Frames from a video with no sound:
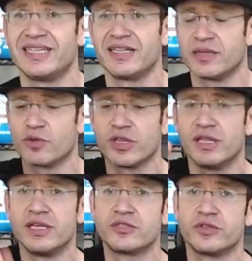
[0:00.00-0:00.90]
and I'm gonna
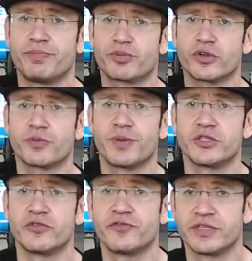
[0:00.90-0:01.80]
link to the product page
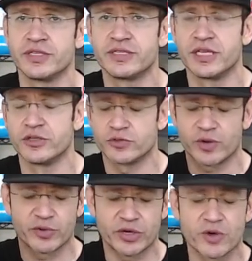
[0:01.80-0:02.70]
on Fitness Deal News where
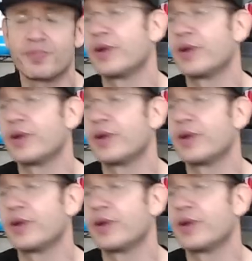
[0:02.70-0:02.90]
we compare